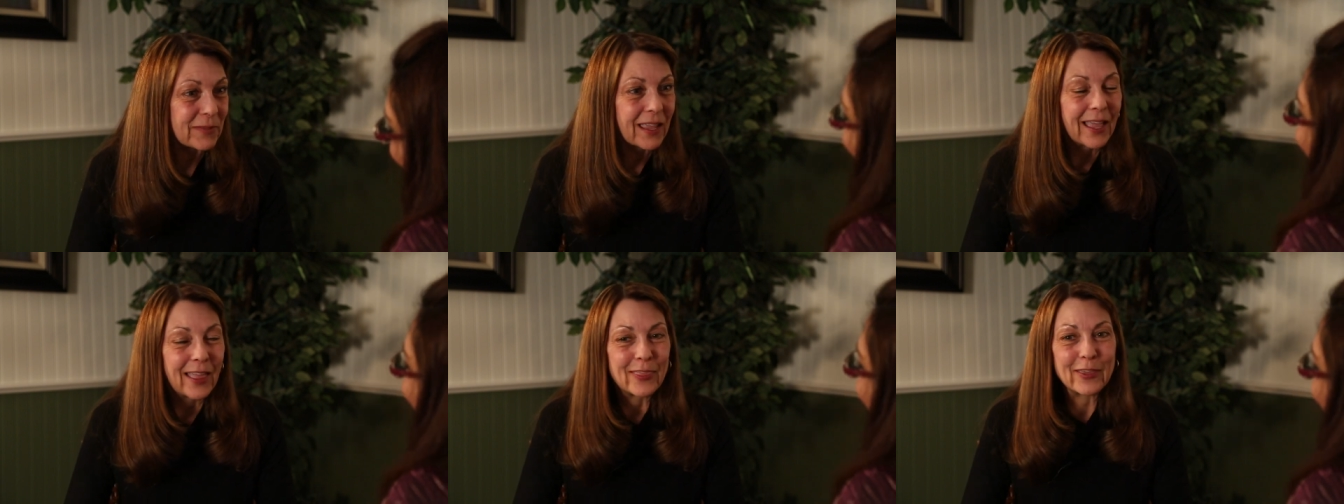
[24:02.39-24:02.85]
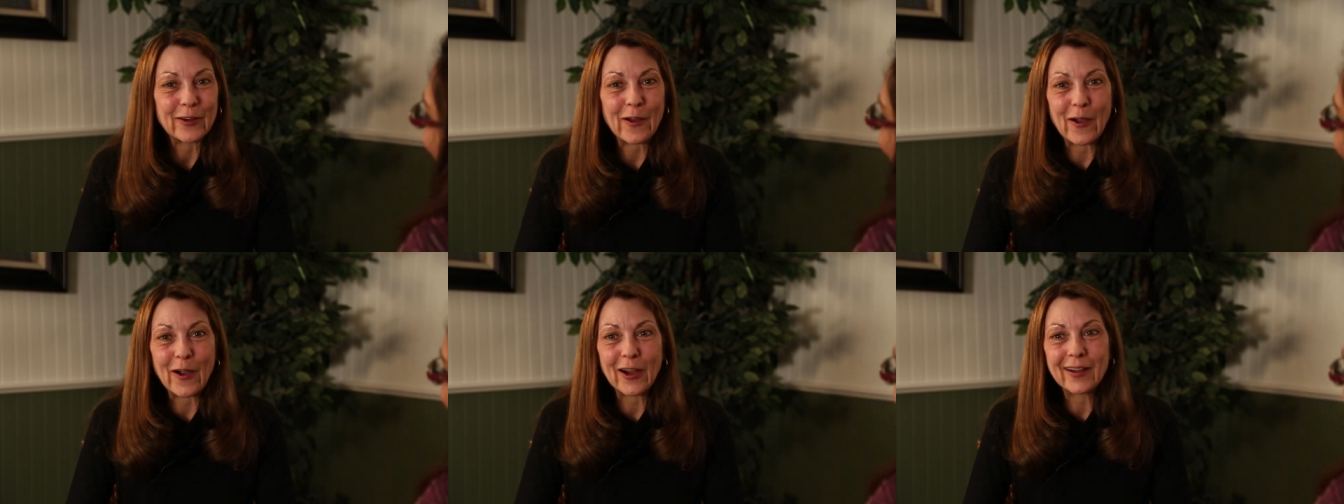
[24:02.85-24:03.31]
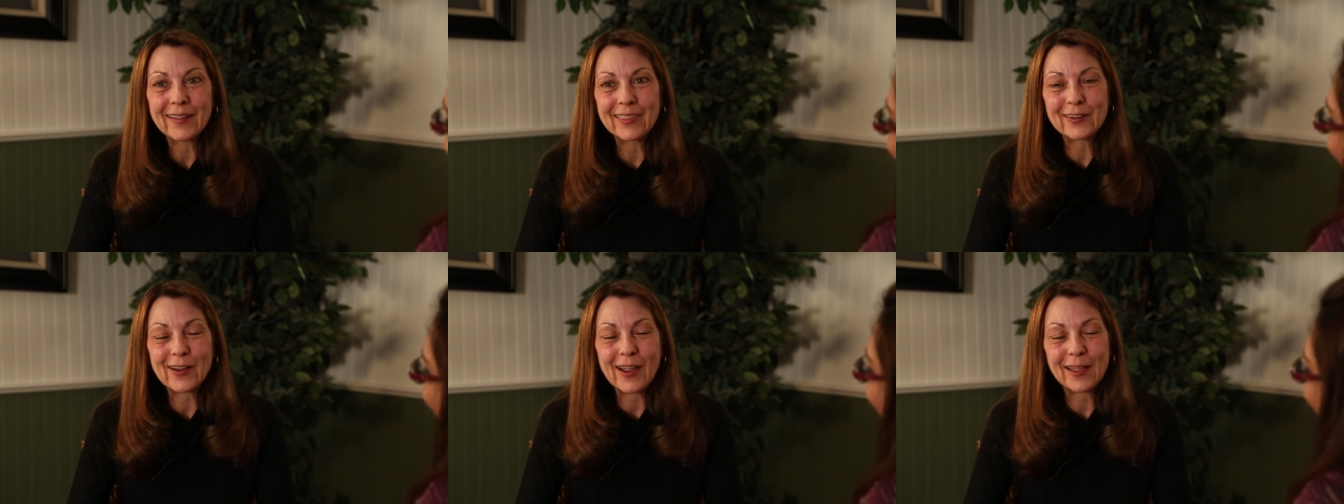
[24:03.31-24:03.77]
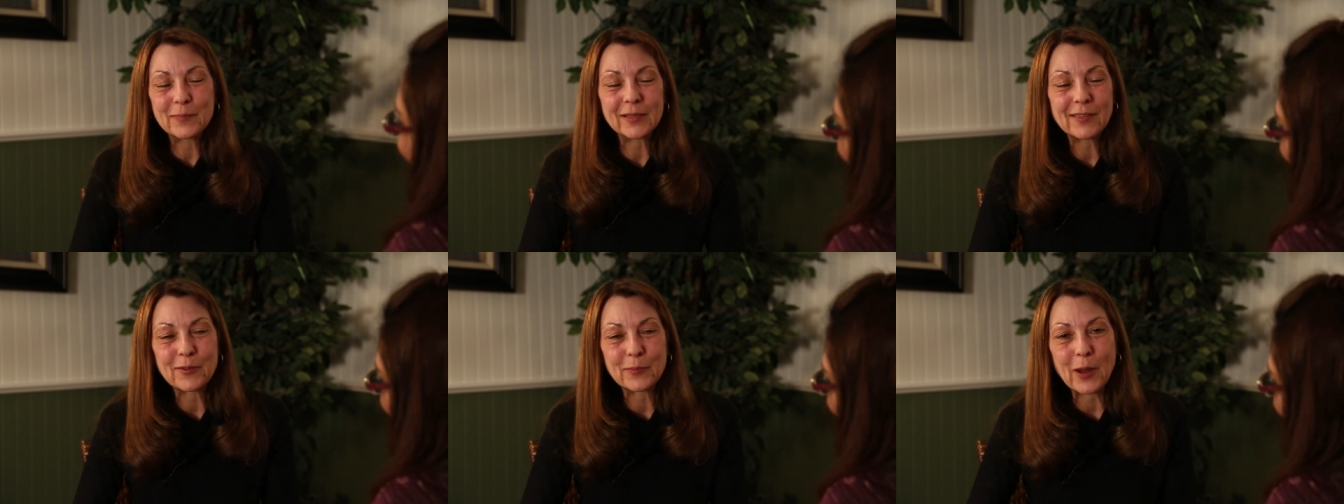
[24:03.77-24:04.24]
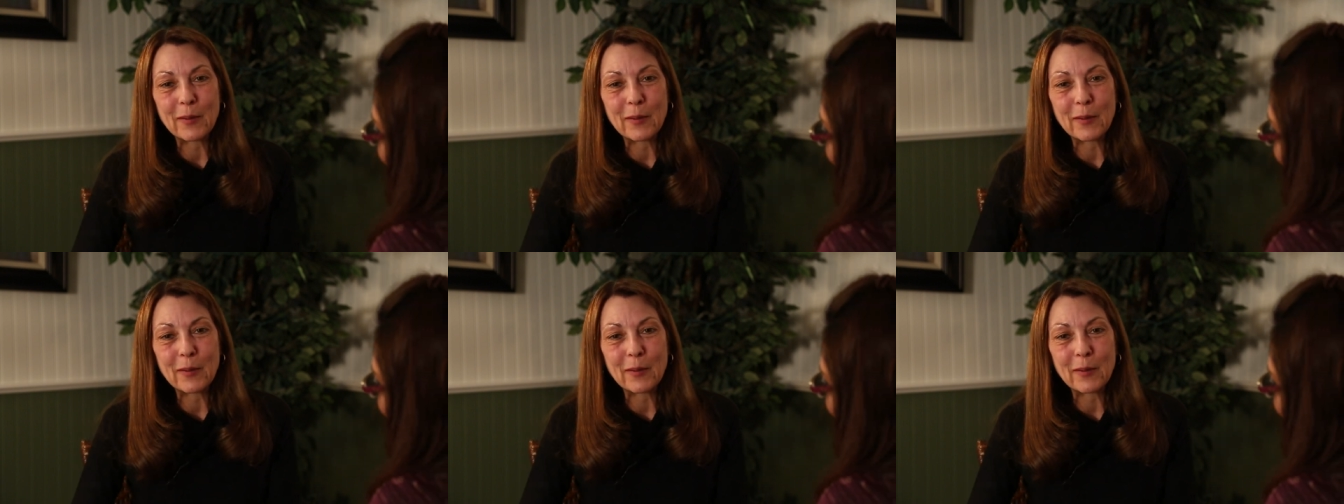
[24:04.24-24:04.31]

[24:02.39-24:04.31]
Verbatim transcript: I believe there